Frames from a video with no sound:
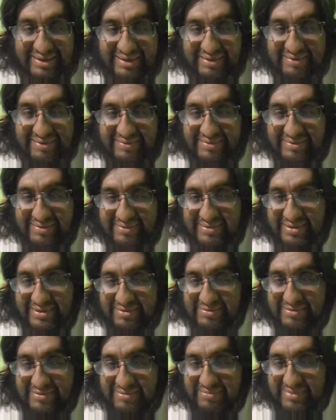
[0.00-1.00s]
And we
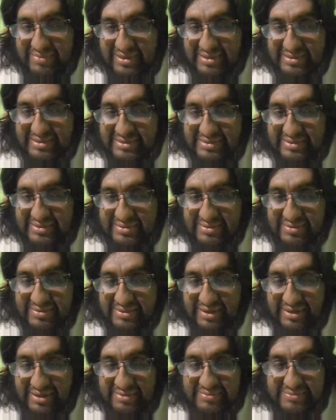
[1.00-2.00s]
got 3 paths,
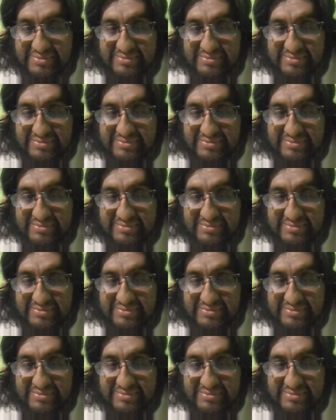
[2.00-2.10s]
okay.